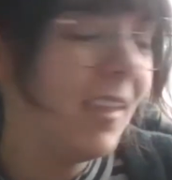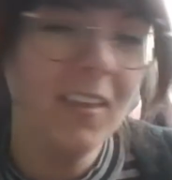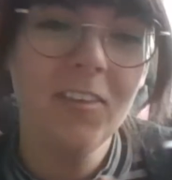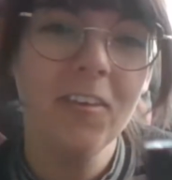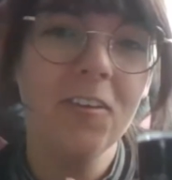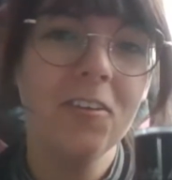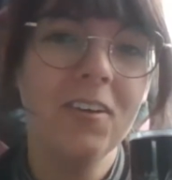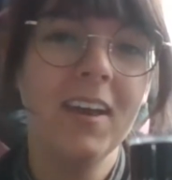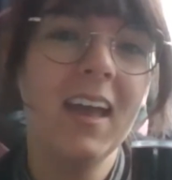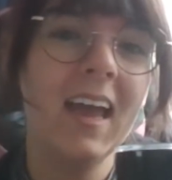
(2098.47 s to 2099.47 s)
So
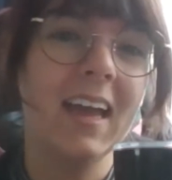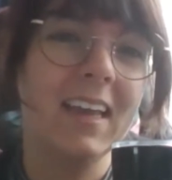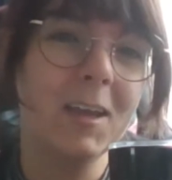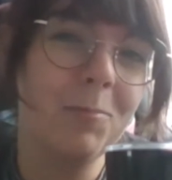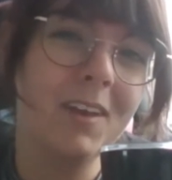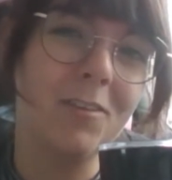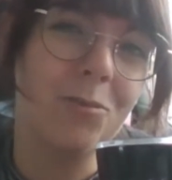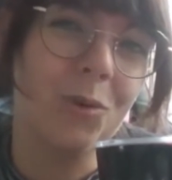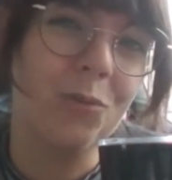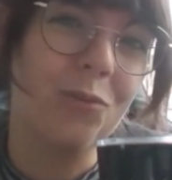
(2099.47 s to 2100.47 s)
I keep this
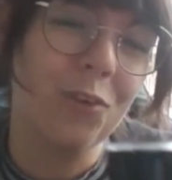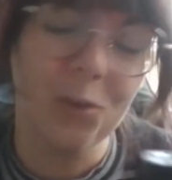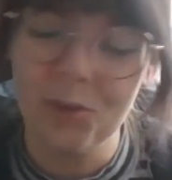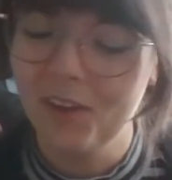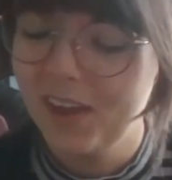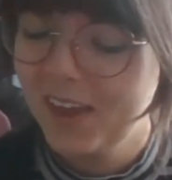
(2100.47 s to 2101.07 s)
one full.